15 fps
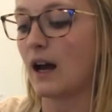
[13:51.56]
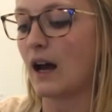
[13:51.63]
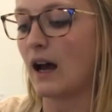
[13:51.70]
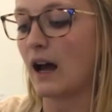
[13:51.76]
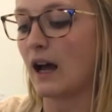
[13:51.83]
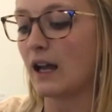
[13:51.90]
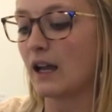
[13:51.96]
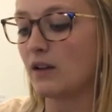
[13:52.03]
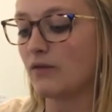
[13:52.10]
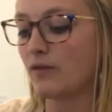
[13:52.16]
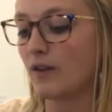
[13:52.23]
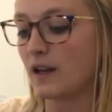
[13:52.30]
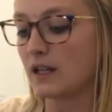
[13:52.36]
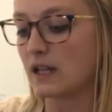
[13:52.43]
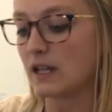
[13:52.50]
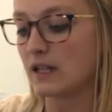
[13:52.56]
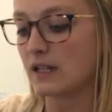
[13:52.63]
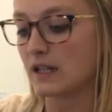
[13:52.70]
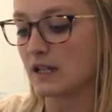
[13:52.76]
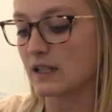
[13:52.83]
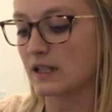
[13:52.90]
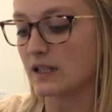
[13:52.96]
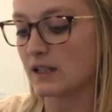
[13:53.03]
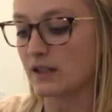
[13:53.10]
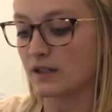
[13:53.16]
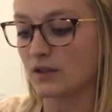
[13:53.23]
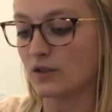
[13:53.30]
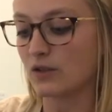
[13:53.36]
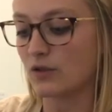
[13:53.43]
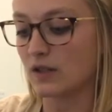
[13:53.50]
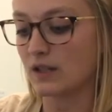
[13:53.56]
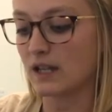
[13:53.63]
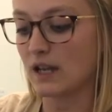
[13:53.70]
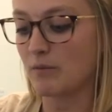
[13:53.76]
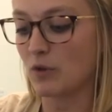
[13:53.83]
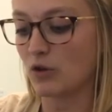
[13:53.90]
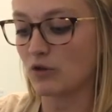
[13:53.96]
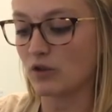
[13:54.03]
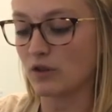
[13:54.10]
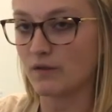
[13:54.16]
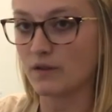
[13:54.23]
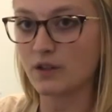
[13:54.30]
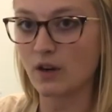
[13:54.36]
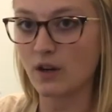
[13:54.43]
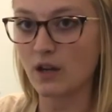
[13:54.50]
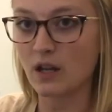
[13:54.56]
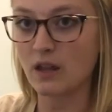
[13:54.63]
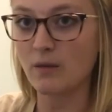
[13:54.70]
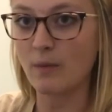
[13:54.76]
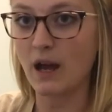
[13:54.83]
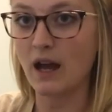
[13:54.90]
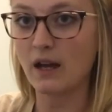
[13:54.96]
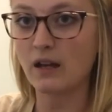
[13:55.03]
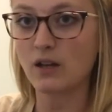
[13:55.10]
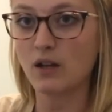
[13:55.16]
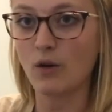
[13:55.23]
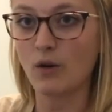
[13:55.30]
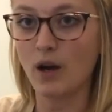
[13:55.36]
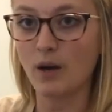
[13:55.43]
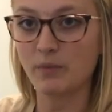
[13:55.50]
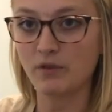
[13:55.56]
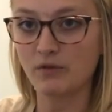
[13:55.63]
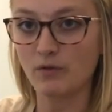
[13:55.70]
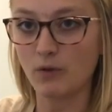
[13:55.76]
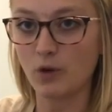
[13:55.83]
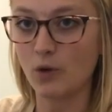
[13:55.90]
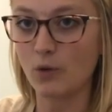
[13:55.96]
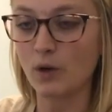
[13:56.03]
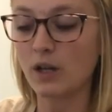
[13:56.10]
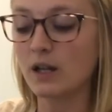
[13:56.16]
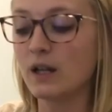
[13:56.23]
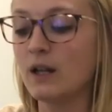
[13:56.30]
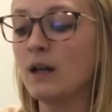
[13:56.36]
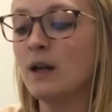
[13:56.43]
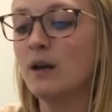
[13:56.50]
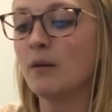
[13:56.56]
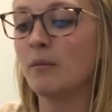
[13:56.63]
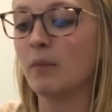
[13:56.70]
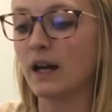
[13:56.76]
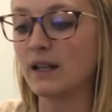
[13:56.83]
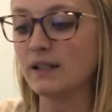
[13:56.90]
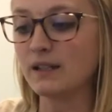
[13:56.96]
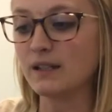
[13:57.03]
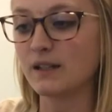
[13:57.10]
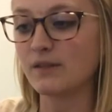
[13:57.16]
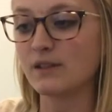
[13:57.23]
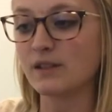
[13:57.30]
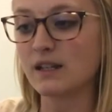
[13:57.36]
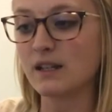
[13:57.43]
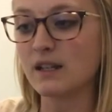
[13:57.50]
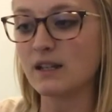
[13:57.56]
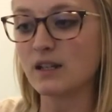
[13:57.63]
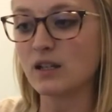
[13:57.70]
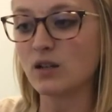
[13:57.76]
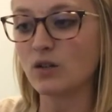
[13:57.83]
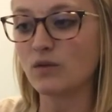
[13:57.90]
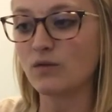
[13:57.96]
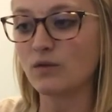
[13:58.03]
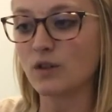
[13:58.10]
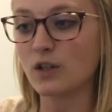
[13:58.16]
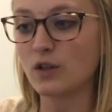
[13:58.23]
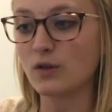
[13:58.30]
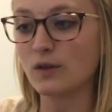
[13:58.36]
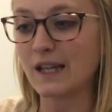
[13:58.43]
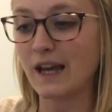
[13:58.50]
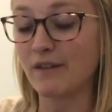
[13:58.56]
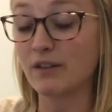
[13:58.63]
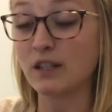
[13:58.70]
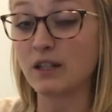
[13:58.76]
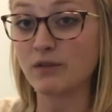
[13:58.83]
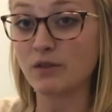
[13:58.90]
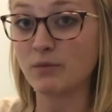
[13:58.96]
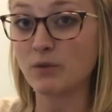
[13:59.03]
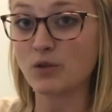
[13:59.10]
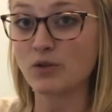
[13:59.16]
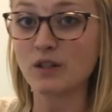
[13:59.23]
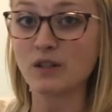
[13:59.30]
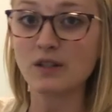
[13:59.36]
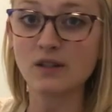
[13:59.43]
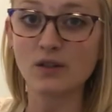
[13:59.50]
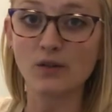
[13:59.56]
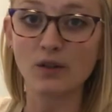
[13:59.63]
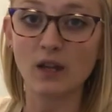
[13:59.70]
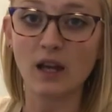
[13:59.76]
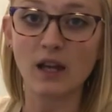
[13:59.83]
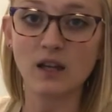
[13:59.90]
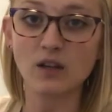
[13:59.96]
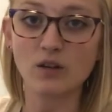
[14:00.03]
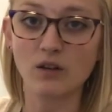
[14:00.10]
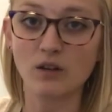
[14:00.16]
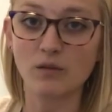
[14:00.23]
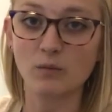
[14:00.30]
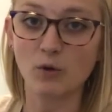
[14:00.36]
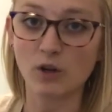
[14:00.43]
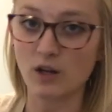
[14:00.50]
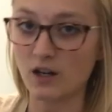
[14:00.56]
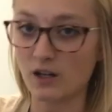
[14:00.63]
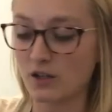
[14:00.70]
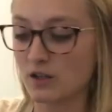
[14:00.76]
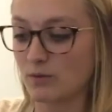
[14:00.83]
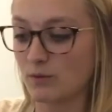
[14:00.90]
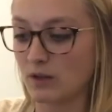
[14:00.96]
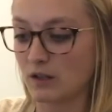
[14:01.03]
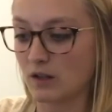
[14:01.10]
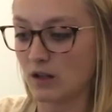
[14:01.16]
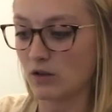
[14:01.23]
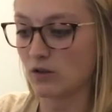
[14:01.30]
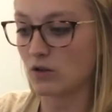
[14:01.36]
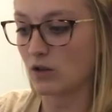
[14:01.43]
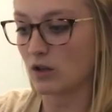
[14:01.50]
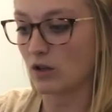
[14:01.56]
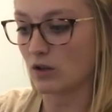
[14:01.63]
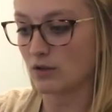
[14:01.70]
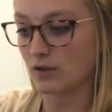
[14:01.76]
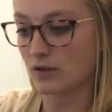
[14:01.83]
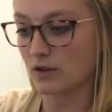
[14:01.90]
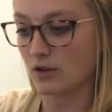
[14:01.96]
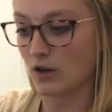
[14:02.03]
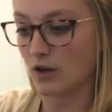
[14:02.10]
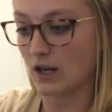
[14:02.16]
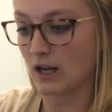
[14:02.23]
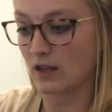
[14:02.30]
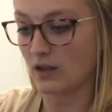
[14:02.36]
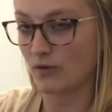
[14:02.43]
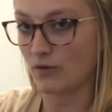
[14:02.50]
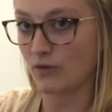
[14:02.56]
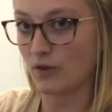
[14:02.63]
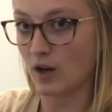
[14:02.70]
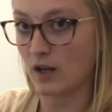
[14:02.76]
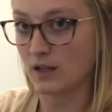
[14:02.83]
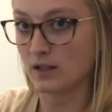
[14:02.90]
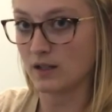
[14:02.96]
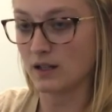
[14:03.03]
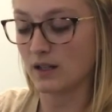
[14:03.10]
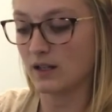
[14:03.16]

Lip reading: I find it easiest to still do the same motion of starting in the back, go up and forward. But if it's easier for you to have a different motion so that you're more cautious with the leather, you can also start at the front